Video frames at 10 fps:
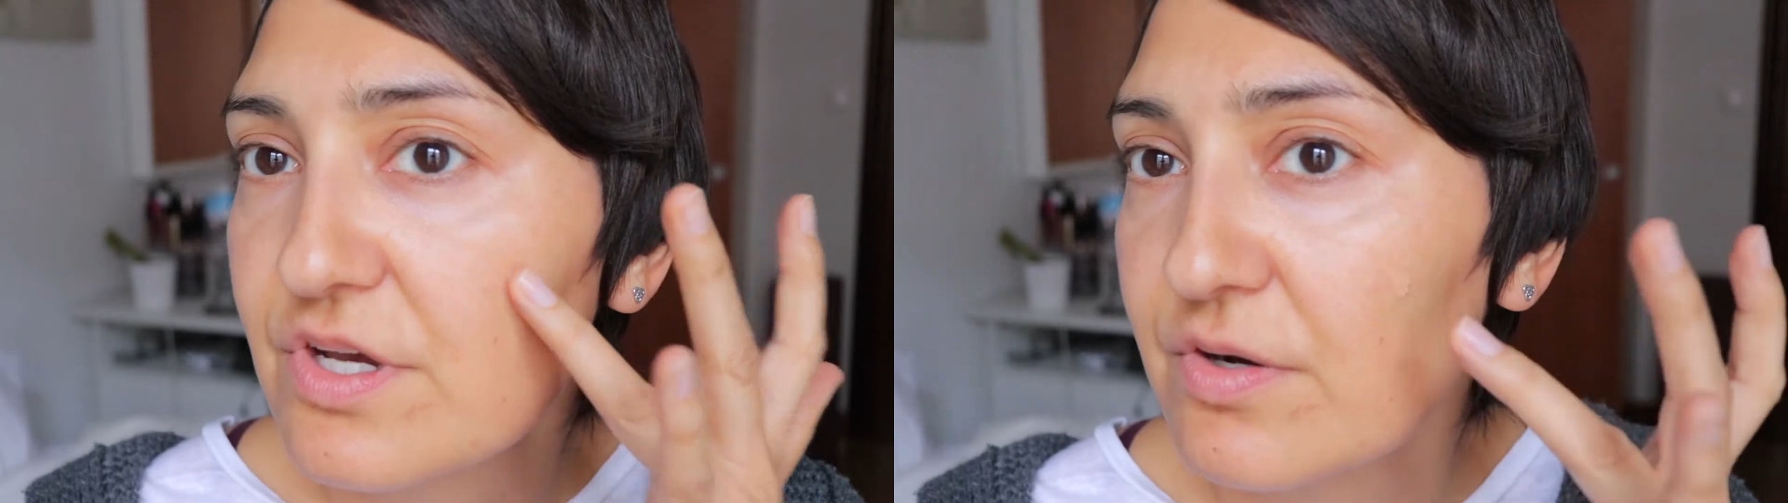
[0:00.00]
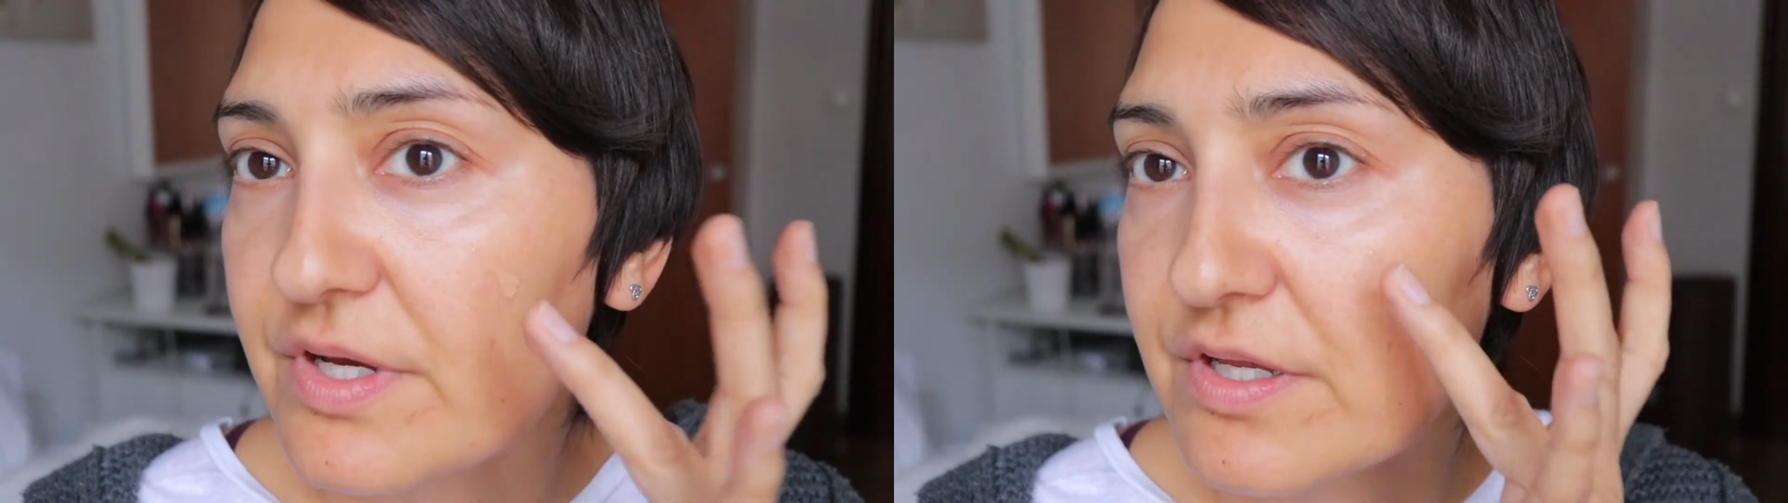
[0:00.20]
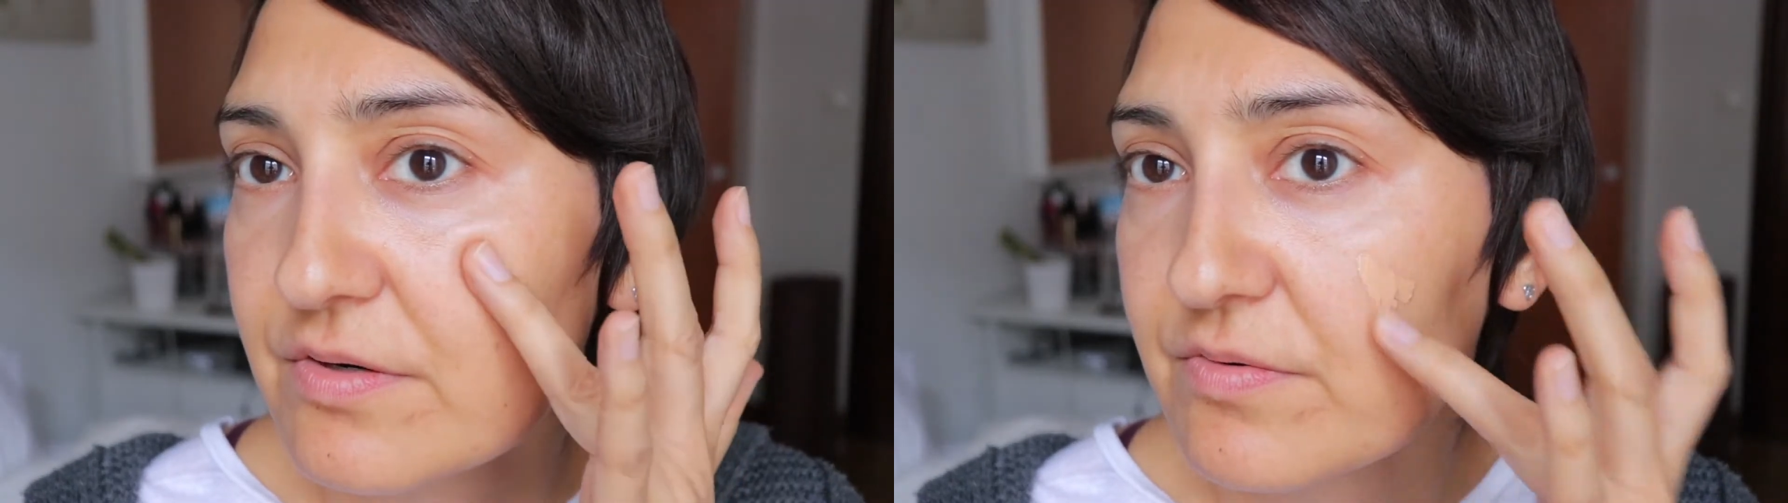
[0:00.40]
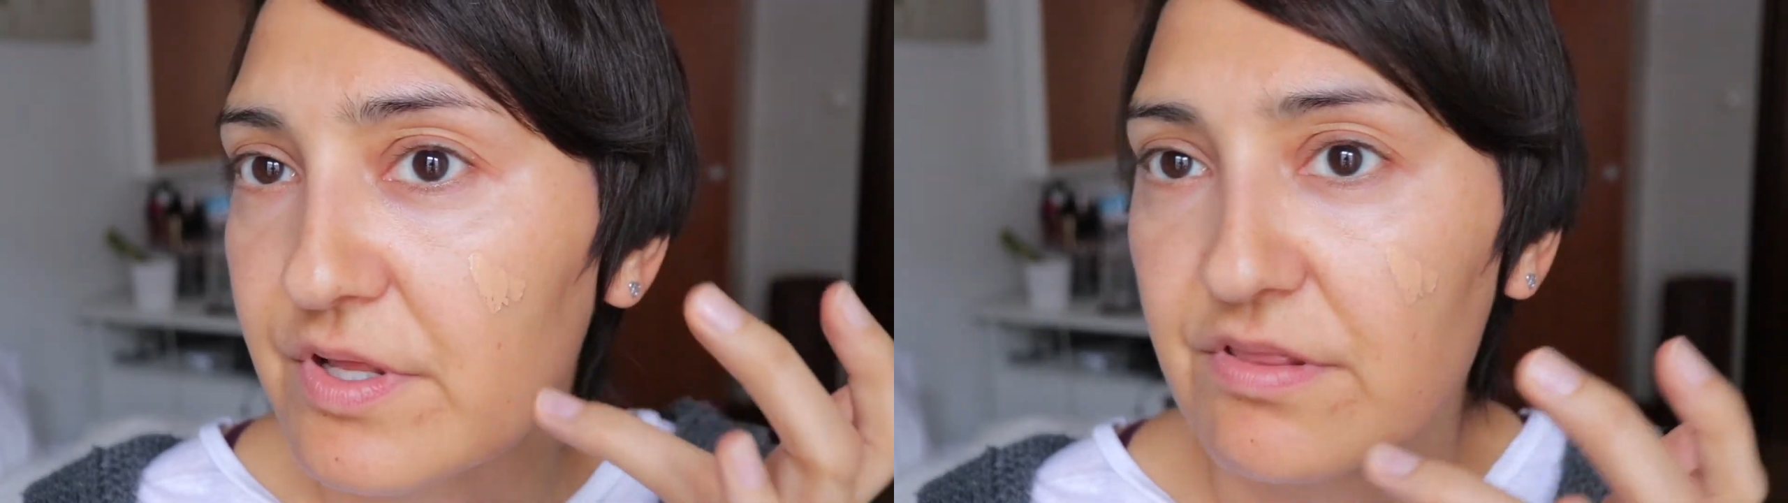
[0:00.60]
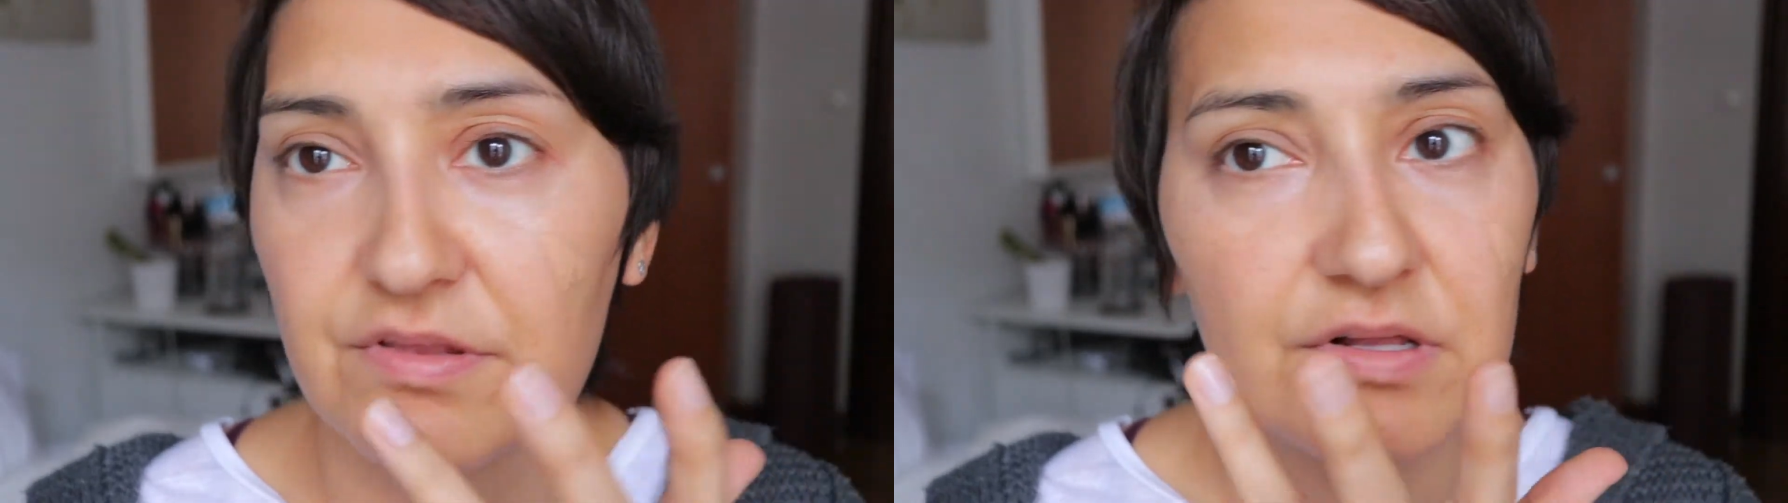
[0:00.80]
go in
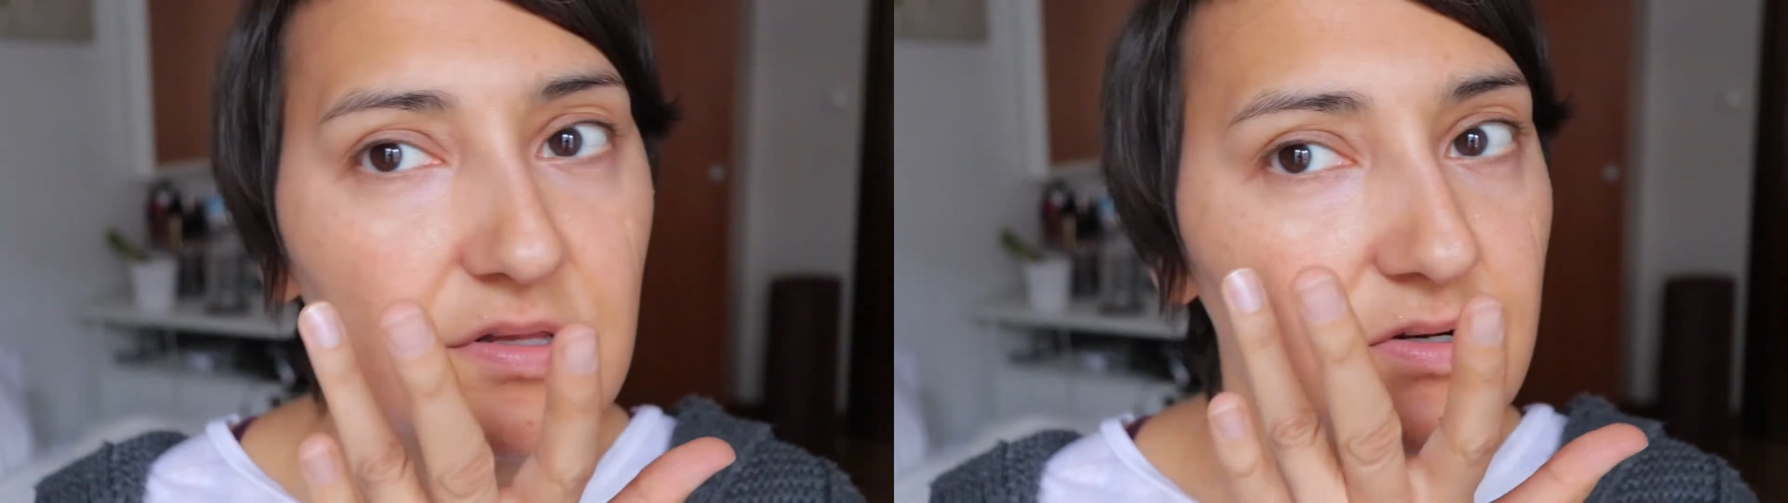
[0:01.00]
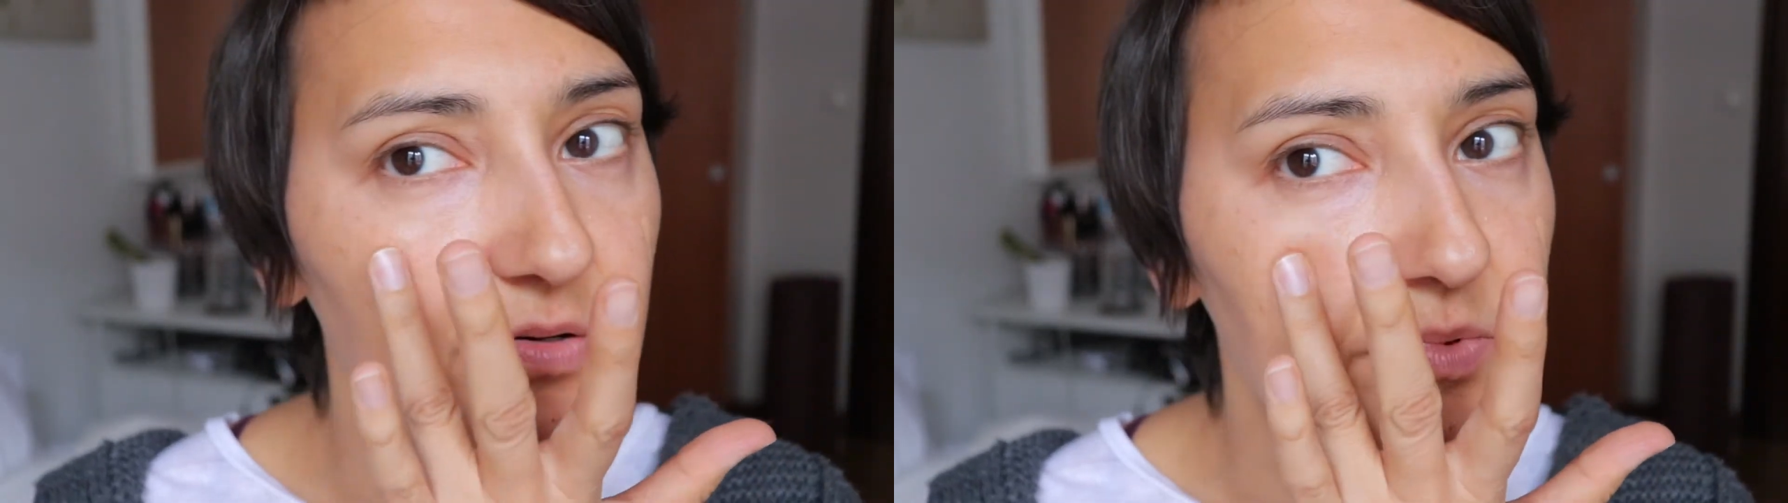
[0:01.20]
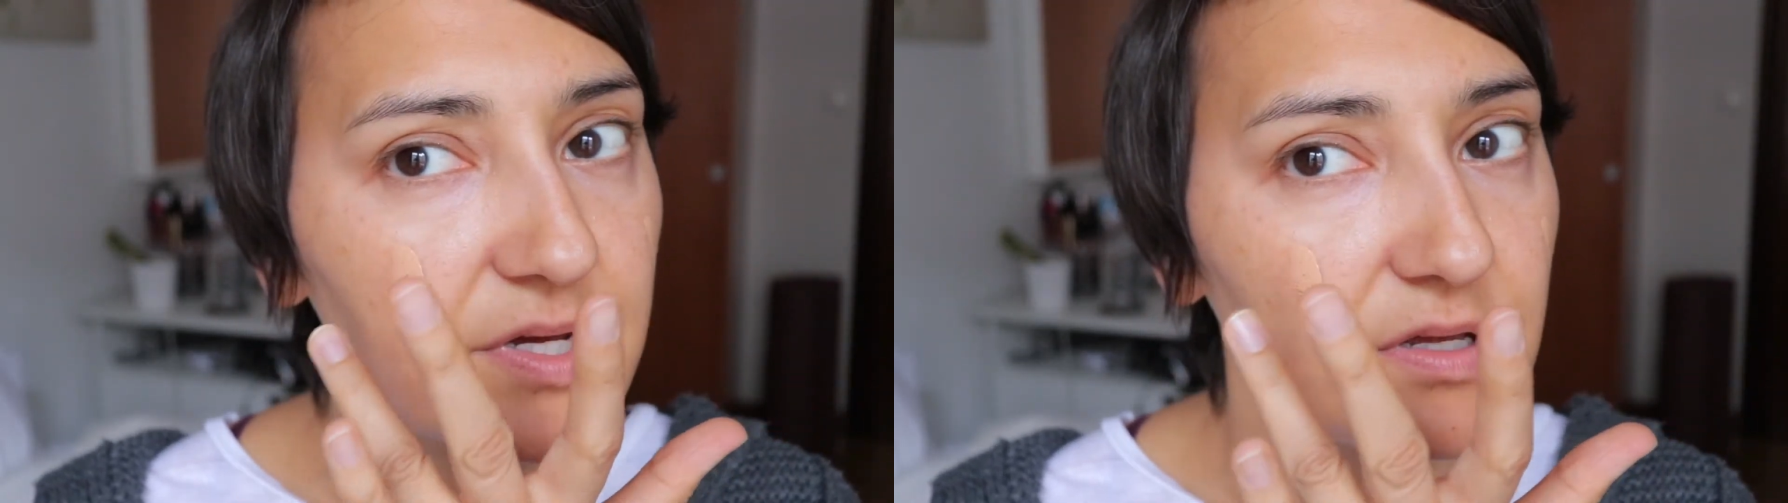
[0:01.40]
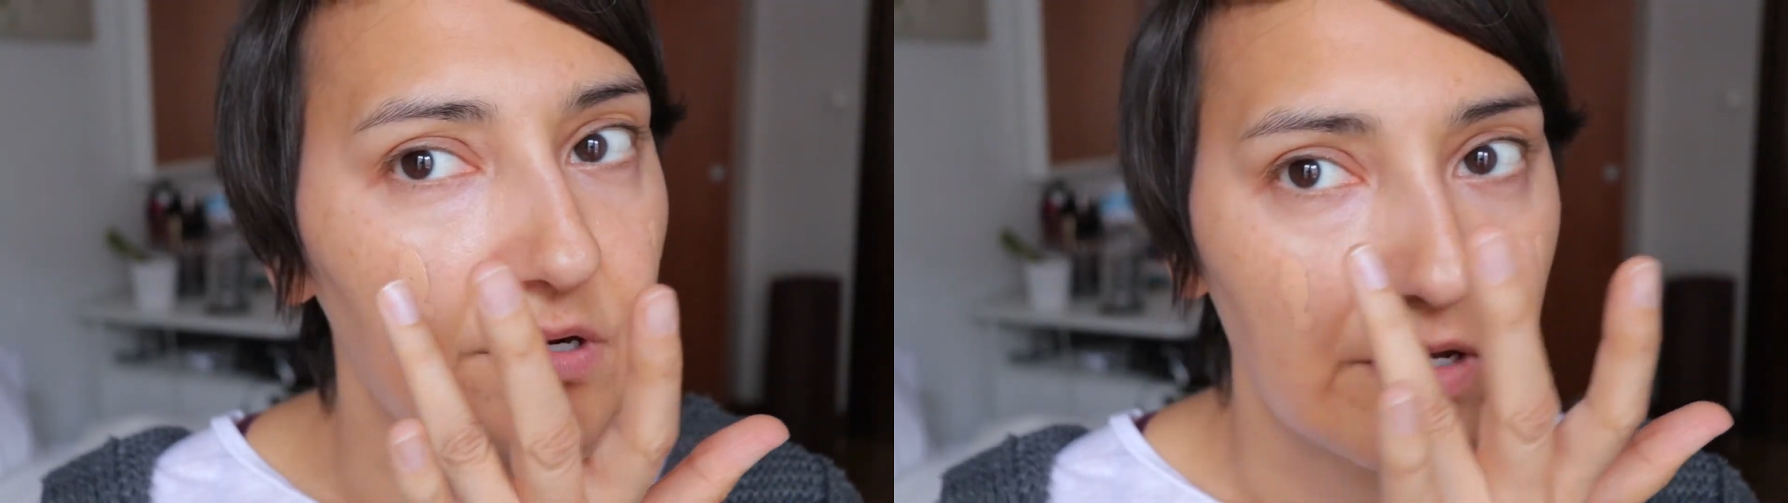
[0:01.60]
with a little bit